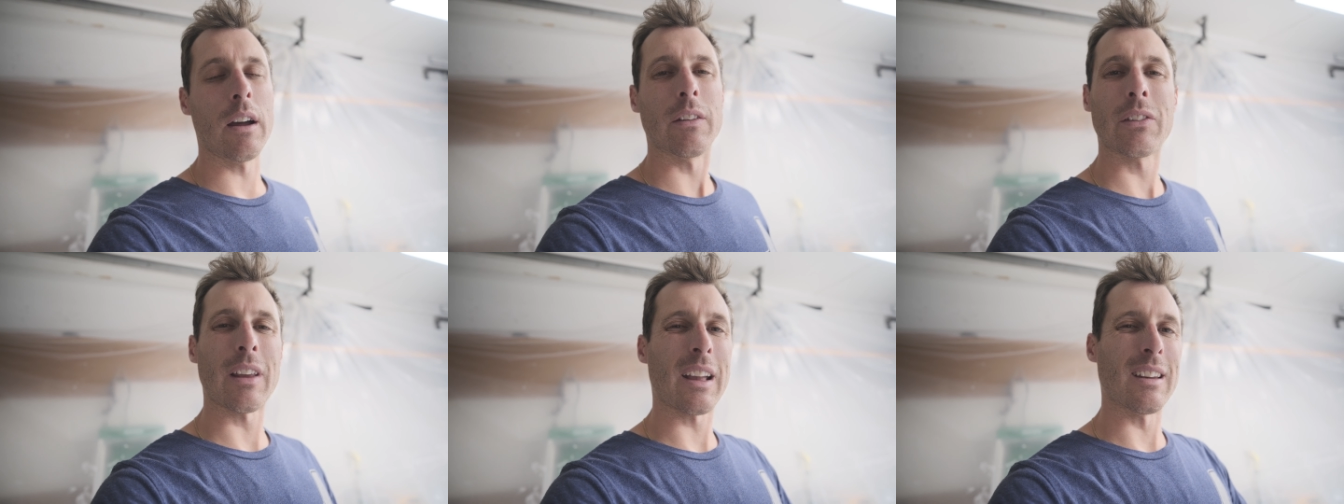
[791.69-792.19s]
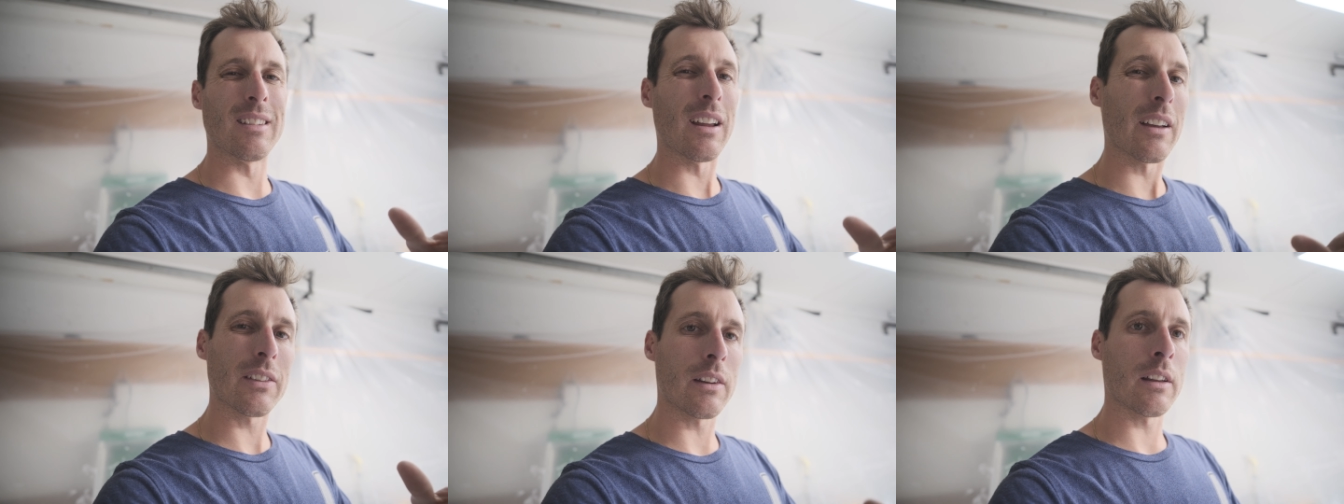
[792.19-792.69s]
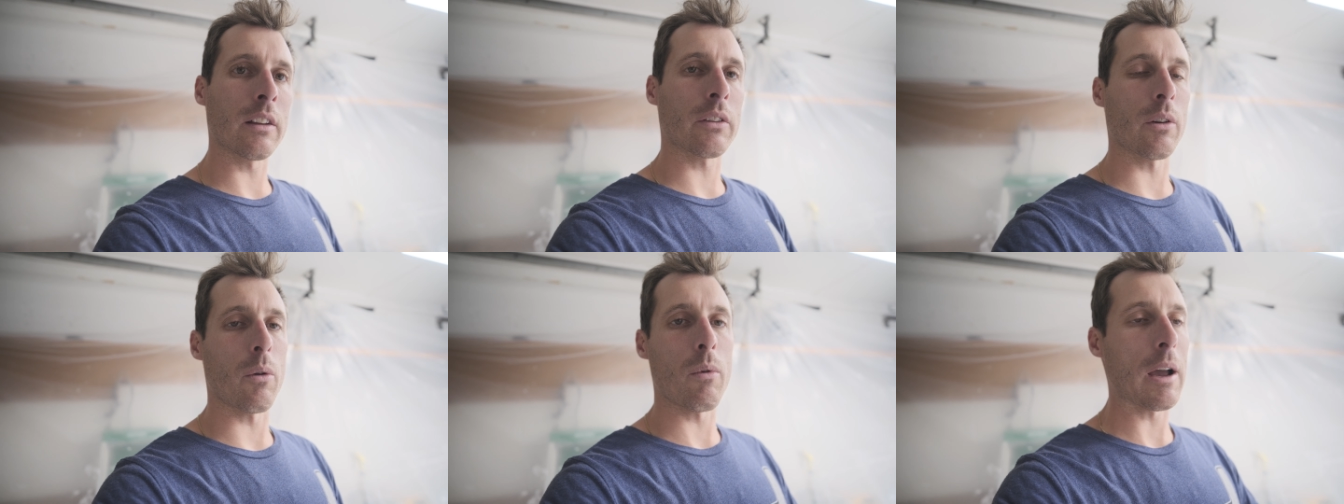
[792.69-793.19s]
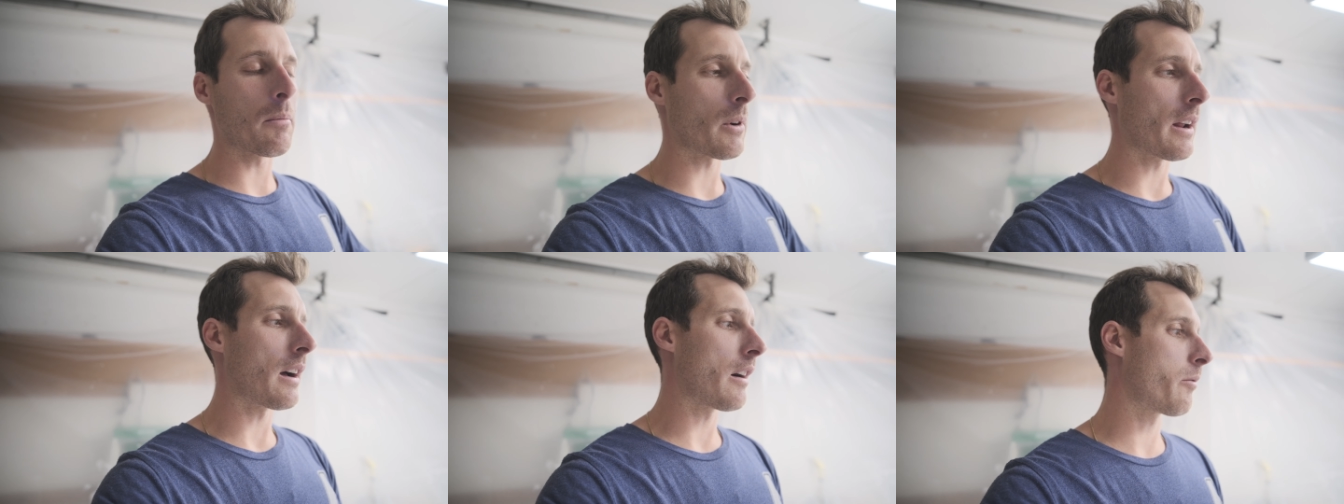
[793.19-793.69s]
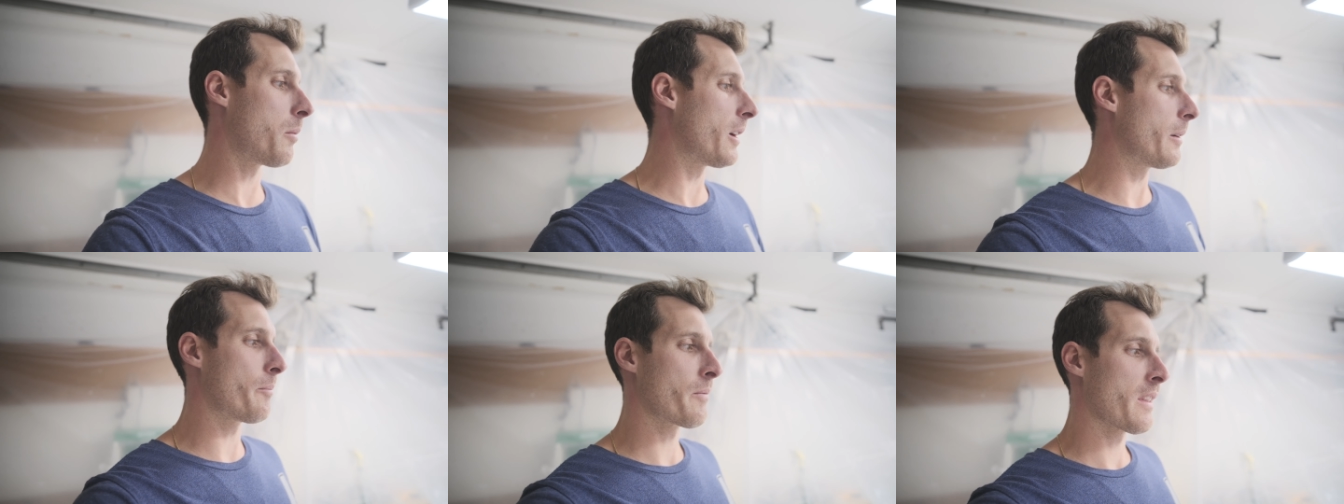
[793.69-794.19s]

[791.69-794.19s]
just like a dusting, so it wiped right off, but